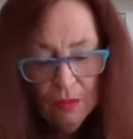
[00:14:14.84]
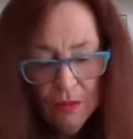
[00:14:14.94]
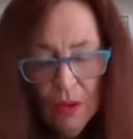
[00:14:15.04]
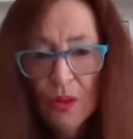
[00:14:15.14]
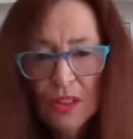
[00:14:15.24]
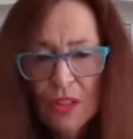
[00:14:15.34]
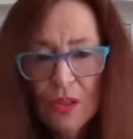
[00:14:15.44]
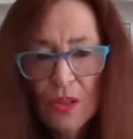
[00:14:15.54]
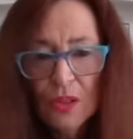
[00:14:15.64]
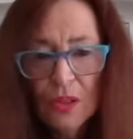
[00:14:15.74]
Oh, I
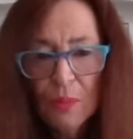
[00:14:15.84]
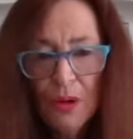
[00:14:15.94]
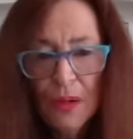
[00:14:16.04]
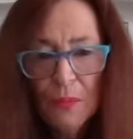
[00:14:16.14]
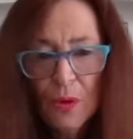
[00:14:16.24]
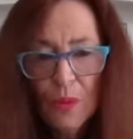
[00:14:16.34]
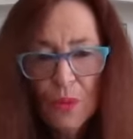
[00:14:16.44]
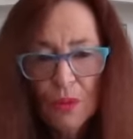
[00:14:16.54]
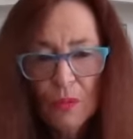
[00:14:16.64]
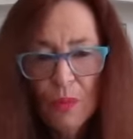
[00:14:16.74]
just heard Supreme
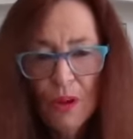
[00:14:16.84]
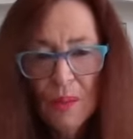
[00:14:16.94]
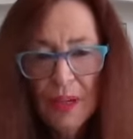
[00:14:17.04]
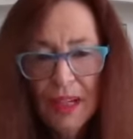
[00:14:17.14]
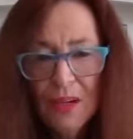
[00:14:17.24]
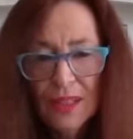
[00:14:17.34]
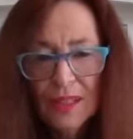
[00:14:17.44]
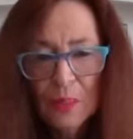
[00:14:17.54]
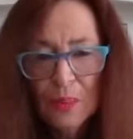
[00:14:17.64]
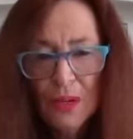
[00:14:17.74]
Court. Why am I
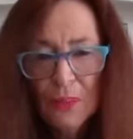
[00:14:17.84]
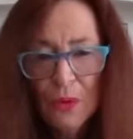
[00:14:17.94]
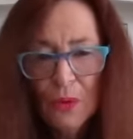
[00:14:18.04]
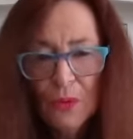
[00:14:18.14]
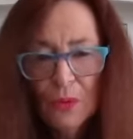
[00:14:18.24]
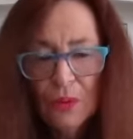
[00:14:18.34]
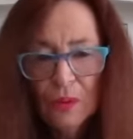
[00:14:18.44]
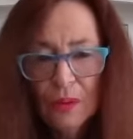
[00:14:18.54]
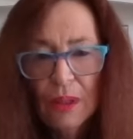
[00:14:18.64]
hearing Supreme Court?